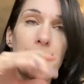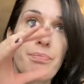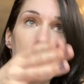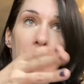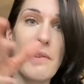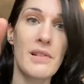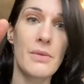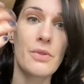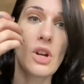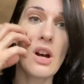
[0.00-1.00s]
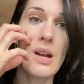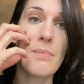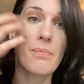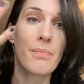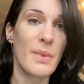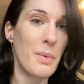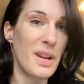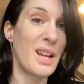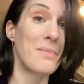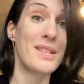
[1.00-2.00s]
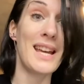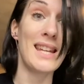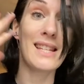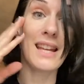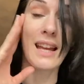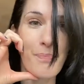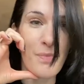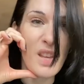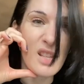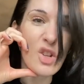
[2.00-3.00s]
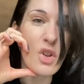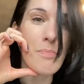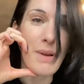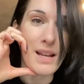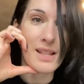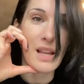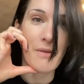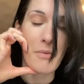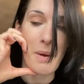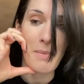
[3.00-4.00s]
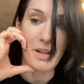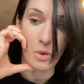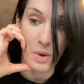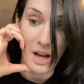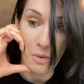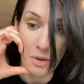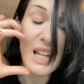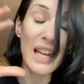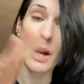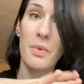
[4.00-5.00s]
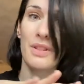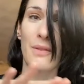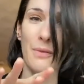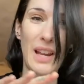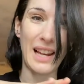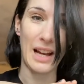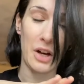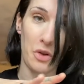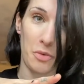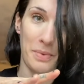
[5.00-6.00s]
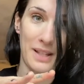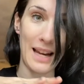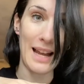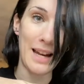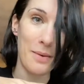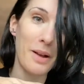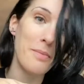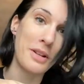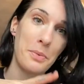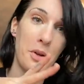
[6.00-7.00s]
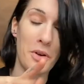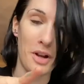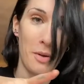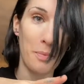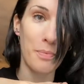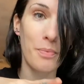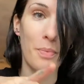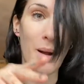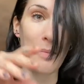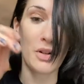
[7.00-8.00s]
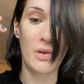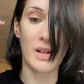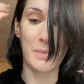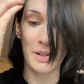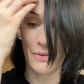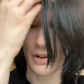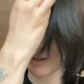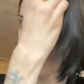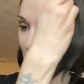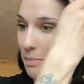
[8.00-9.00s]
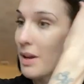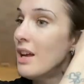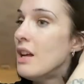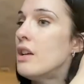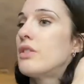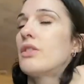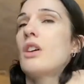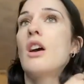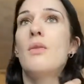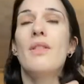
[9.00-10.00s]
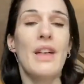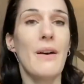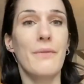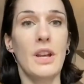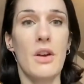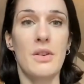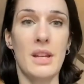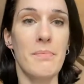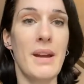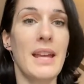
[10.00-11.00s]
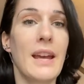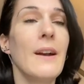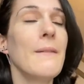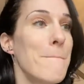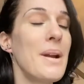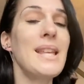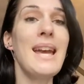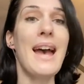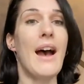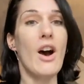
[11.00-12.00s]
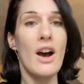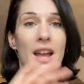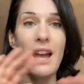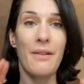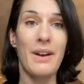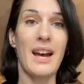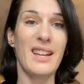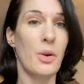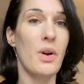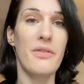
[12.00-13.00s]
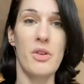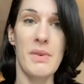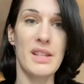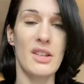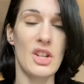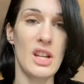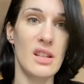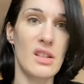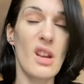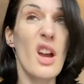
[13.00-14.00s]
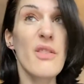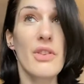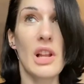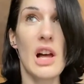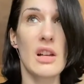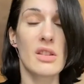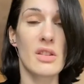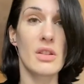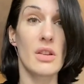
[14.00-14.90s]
periods of time, like when it comes to editing, is not the best thing for my mental health. And I wasn't feeling 100% anyway, because we all know how much Christmas fucks me up. So that video didn't make it. But yeah, I have had quite a few messages over the last